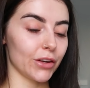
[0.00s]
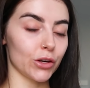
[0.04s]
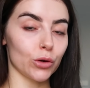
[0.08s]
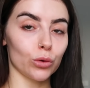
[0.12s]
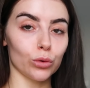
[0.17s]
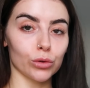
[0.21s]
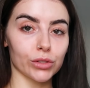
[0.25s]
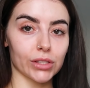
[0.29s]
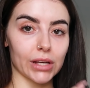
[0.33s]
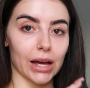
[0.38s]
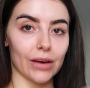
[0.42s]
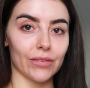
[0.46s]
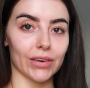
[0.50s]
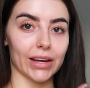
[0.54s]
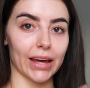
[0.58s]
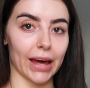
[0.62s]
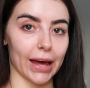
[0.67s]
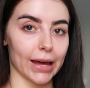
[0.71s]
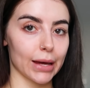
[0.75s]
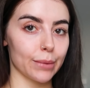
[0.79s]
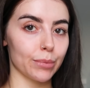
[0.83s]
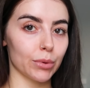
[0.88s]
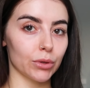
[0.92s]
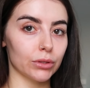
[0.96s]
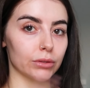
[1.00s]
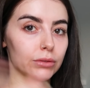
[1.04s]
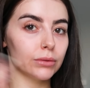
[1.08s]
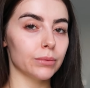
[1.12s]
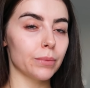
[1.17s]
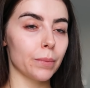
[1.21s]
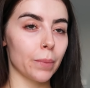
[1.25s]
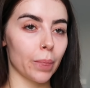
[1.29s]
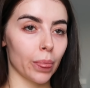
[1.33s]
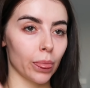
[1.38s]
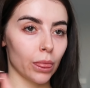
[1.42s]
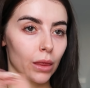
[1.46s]
And then you also have a
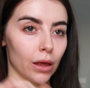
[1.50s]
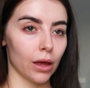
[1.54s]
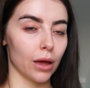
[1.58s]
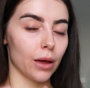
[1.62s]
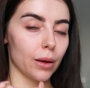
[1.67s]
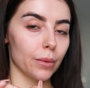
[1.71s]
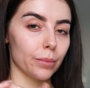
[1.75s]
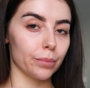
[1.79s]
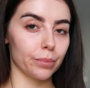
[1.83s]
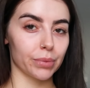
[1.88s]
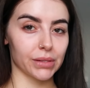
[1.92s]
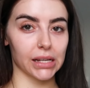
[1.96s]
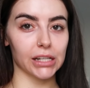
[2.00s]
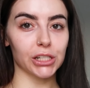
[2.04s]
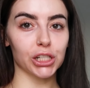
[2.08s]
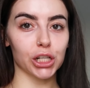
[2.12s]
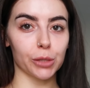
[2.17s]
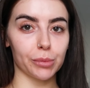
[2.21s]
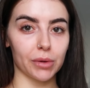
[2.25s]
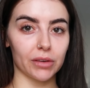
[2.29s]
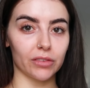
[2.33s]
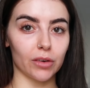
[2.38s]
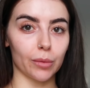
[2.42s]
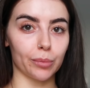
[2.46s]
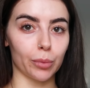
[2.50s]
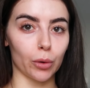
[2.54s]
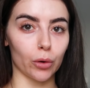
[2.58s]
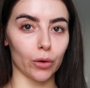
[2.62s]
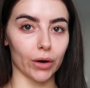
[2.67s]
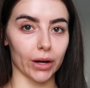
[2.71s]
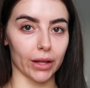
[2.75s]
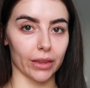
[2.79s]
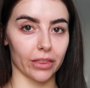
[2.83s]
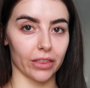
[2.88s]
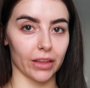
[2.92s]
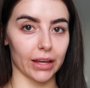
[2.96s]
cable potentially a bit of a
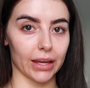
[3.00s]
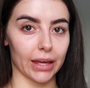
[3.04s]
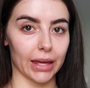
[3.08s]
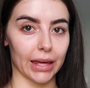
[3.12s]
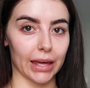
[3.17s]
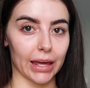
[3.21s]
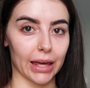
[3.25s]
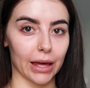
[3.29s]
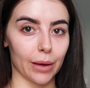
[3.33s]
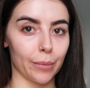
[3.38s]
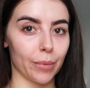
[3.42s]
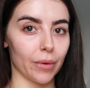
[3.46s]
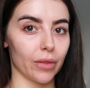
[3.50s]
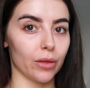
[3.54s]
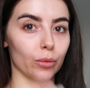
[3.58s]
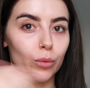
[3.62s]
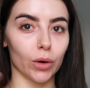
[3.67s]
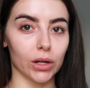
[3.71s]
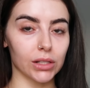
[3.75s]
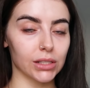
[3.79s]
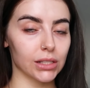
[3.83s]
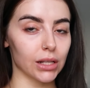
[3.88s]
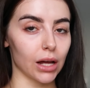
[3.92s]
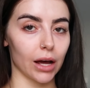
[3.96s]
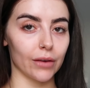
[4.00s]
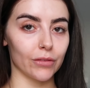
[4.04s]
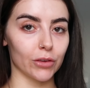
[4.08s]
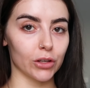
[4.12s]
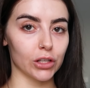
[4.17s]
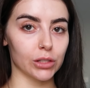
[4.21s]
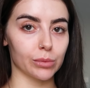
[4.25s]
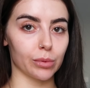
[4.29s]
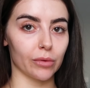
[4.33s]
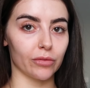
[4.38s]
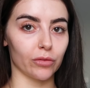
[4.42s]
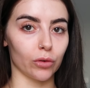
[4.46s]
boring thing here, but the ones that I've
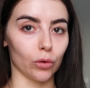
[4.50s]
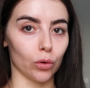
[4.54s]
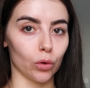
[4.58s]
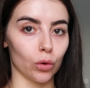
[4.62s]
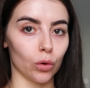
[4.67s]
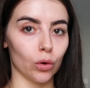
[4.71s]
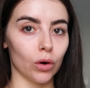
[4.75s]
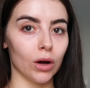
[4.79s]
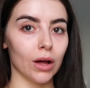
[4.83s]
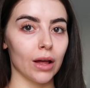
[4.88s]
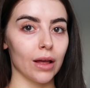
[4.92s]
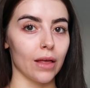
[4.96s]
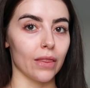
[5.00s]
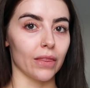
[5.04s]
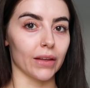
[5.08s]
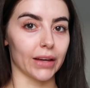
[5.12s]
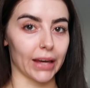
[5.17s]
used before,